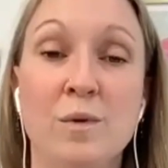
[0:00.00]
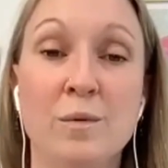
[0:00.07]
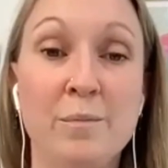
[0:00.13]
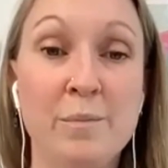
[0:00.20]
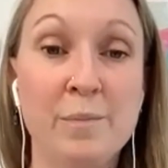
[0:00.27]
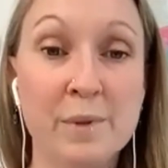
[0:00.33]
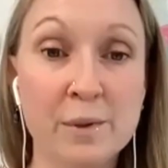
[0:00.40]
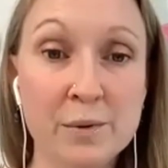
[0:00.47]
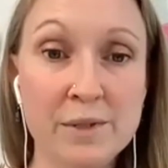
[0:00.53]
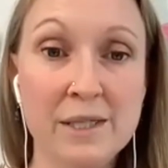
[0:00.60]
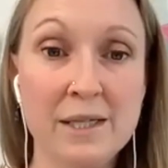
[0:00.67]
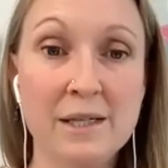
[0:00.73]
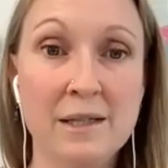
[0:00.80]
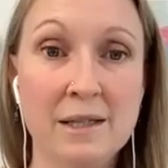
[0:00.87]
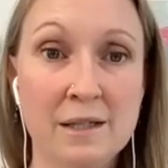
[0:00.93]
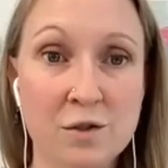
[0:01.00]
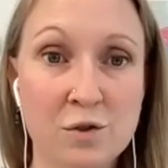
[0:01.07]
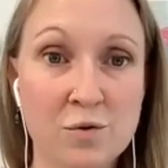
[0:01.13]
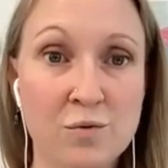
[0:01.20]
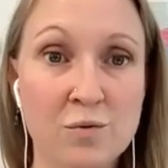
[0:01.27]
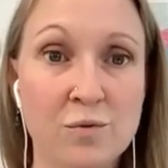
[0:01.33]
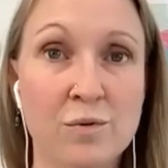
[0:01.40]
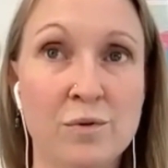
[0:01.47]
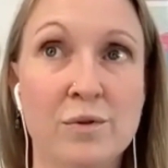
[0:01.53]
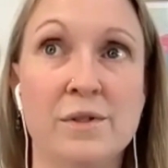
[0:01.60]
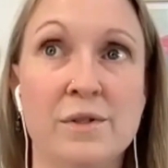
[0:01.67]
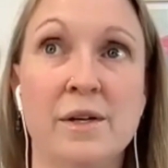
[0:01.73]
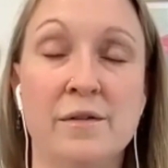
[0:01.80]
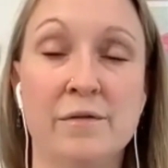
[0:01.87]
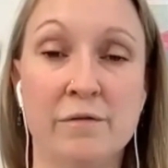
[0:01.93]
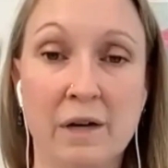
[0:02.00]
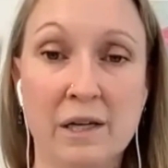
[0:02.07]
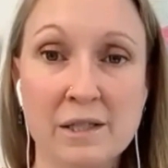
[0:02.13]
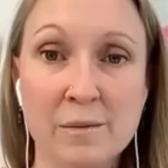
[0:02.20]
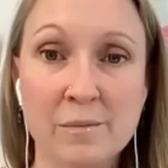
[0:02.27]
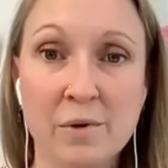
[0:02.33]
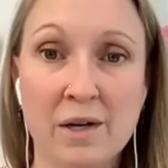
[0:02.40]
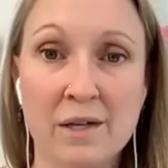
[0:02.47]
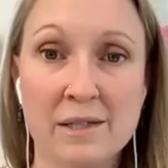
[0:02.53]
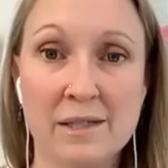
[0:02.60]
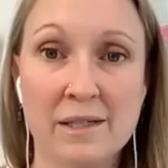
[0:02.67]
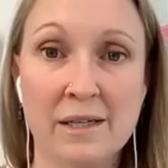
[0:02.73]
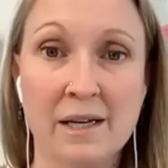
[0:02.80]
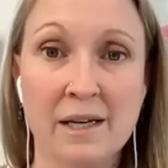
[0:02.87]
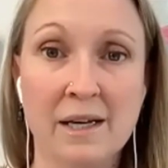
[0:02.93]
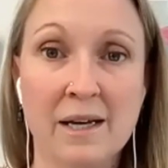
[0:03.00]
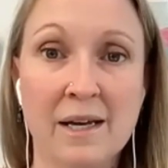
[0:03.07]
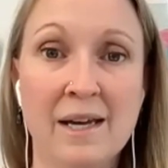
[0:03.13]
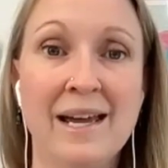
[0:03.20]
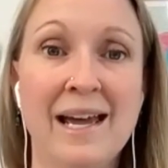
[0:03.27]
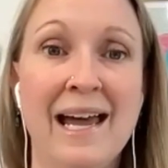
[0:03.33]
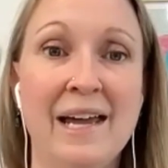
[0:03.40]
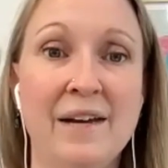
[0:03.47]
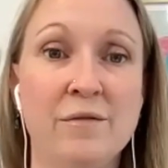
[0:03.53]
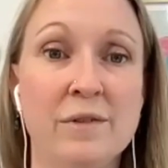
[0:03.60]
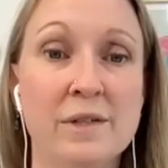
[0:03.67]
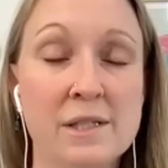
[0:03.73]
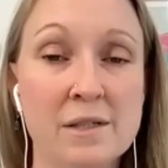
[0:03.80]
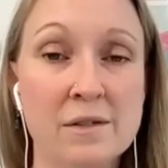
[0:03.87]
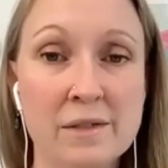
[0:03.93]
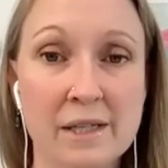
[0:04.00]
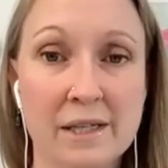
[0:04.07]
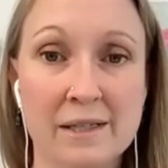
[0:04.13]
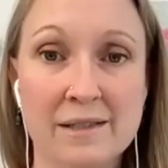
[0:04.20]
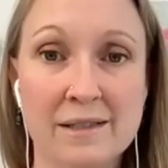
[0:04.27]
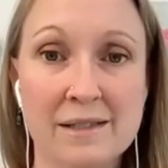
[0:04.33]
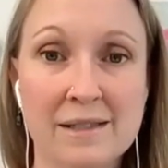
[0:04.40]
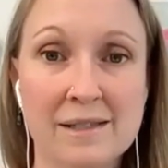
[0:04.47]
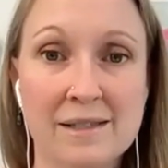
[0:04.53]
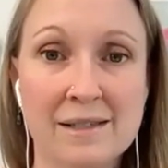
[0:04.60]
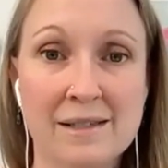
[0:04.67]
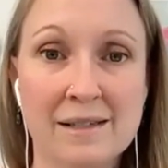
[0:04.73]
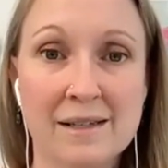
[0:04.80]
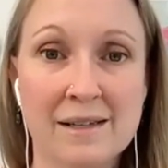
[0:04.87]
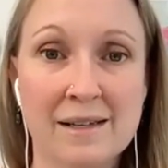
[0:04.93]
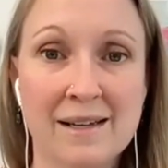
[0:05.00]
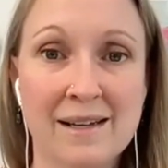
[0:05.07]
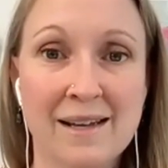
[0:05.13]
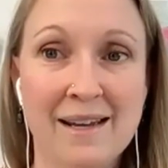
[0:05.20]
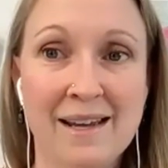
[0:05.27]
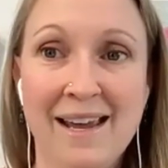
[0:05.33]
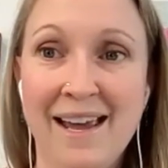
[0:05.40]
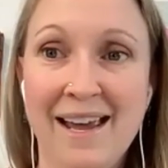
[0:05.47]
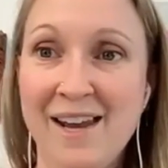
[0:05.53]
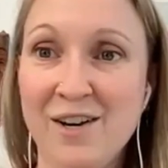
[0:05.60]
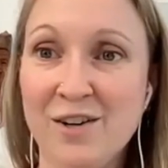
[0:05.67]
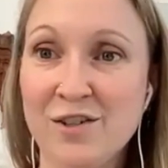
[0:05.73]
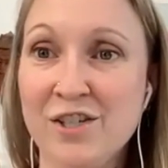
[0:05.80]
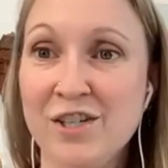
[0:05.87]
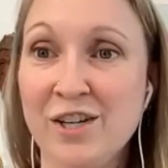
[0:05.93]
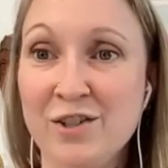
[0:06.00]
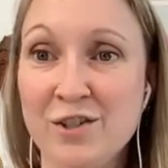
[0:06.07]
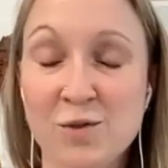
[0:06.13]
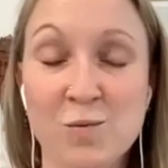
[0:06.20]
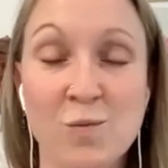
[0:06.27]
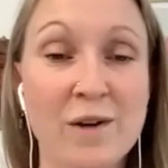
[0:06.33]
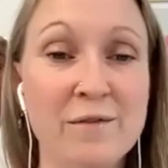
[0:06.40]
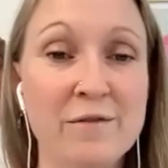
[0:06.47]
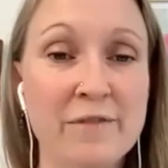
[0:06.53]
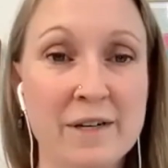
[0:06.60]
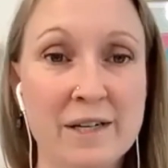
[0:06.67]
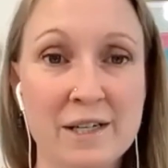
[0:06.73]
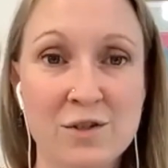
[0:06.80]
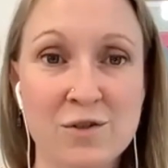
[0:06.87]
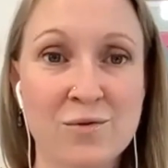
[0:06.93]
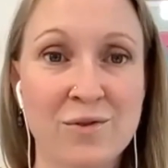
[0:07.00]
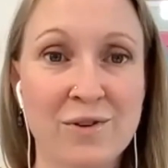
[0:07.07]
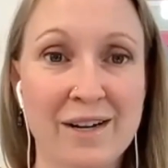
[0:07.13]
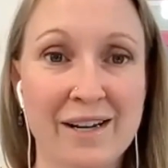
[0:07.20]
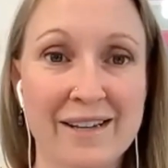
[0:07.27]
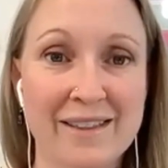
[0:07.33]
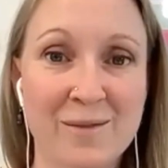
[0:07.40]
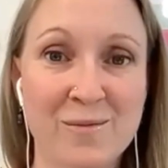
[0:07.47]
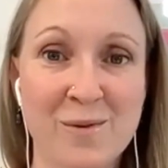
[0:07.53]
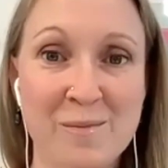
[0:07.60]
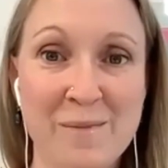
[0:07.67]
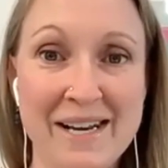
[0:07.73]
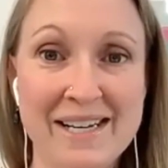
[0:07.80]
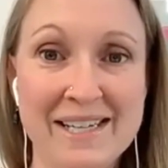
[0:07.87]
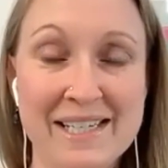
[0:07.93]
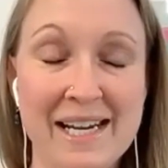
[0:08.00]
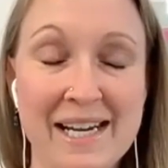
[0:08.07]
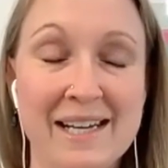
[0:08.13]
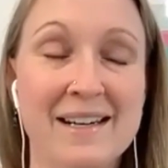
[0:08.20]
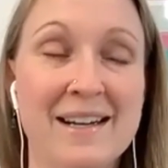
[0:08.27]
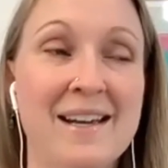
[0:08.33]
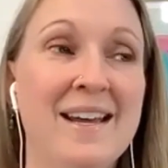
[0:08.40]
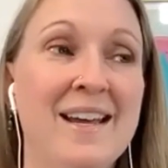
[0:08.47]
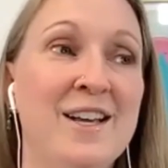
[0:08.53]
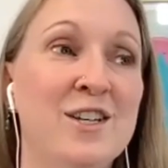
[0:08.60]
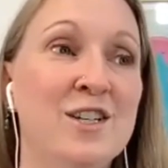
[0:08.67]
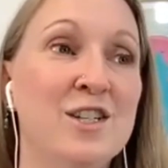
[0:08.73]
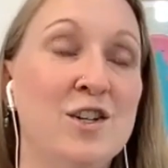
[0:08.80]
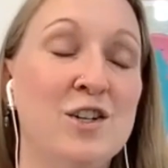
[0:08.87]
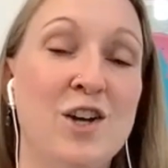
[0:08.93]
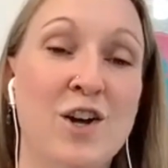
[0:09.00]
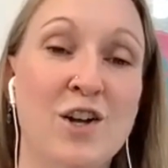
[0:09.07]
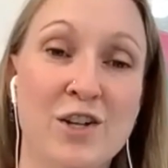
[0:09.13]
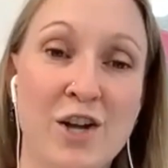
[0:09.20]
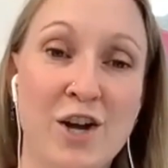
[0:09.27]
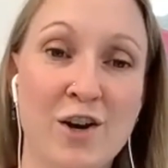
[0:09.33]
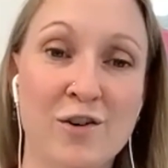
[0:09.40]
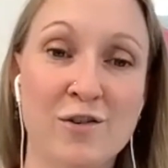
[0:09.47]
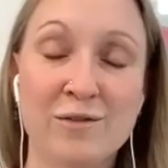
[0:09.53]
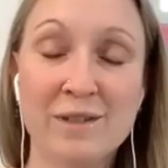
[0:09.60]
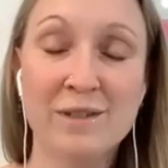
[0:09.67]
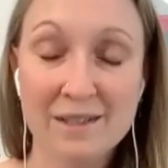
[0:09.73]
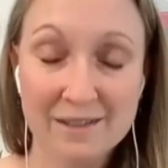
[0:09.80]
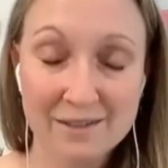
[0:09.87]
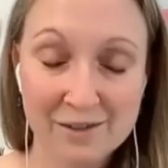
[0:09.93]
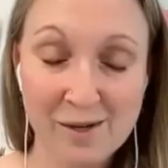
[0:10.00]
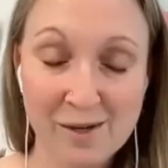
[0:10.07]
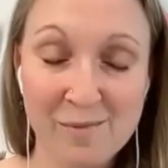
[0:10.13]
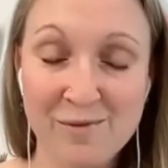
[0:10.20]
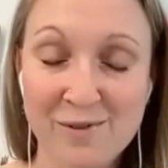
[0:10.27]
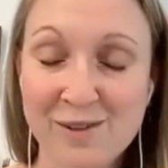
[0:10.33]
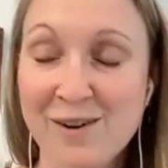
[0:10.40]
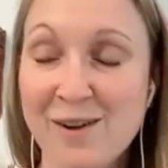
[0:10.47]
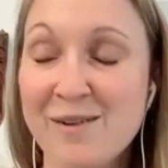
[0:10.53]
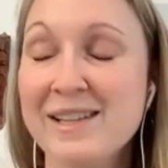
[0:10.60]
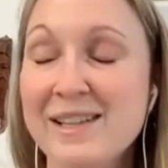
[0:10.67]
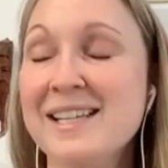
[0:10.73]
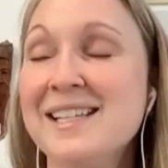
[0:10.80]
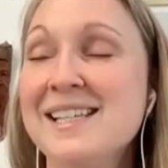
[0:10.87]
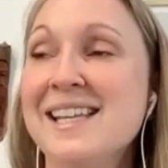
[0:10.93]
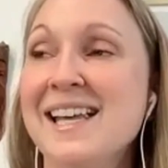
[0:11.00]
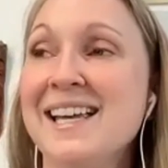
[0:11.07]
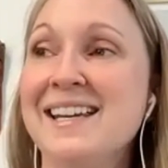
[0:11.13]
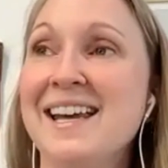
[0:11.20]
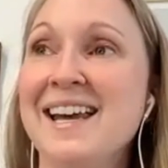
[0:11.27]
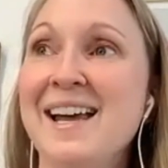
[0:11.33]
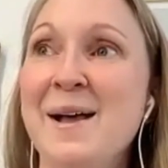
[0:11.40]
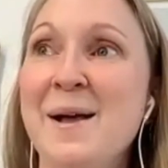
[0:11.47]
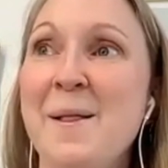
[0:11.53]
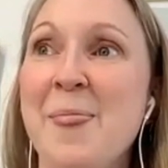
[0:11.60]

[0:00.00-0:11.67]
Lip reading: we're building these tools of reciprocity and resilience. And I'll share just one funny story and then we'll meditate. So y'all know, some of you know at least, that